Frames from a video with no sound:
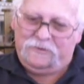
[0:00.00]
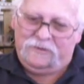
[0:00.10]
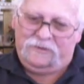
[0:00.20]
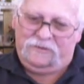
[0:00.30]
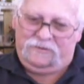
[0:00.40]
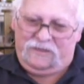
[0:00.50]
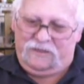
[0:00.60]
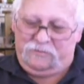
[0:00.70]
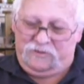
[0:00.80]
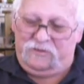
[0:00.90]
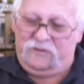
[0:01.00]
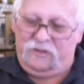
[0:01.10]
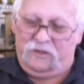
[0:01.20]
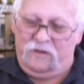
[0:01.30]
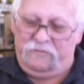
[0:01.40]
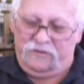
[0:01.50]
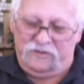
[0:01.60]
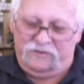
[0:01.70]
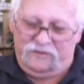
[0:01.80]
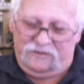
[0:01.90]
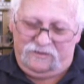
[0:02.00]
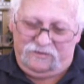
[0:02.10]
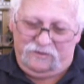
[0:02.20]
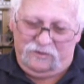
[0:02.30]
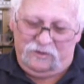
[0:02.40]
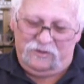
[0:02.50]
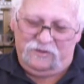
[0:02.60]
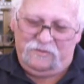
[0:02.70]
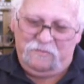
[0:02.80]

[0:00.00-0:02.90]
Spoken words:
That was two coffees, of course.